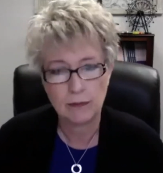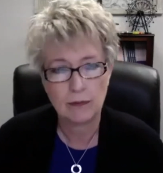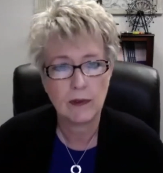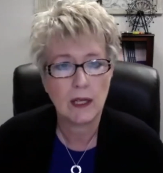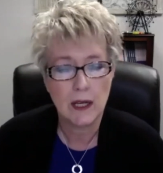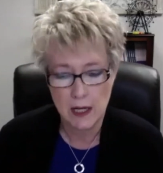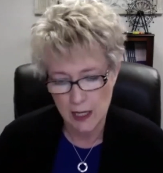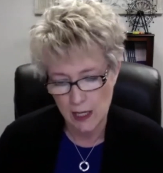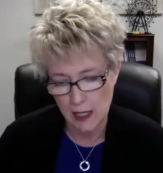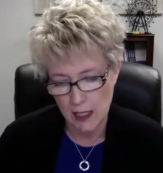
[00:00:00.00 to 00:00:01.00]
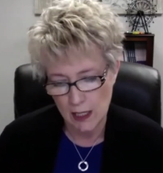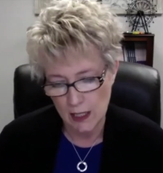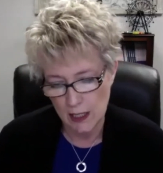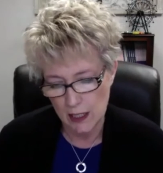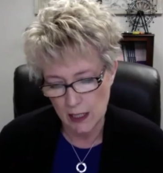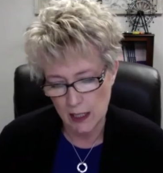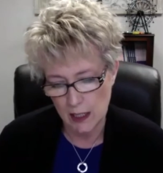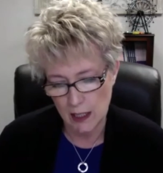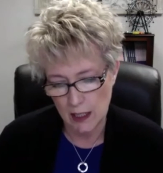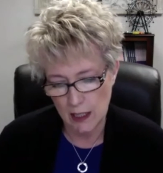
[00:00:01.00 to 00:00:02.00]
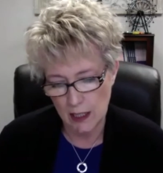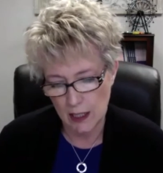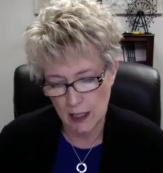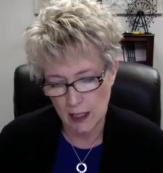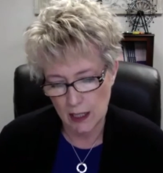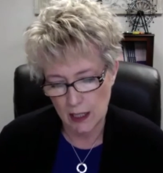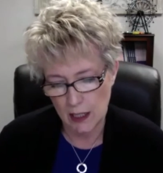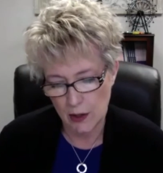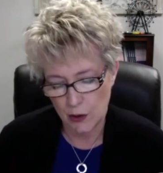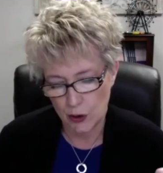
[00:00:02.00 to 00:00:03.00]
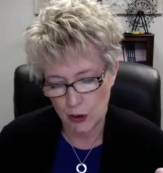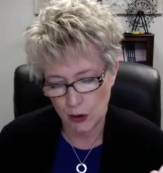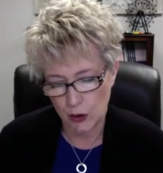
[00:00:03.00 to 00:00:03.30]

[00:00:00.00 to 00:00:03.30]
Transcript: (no one is talking)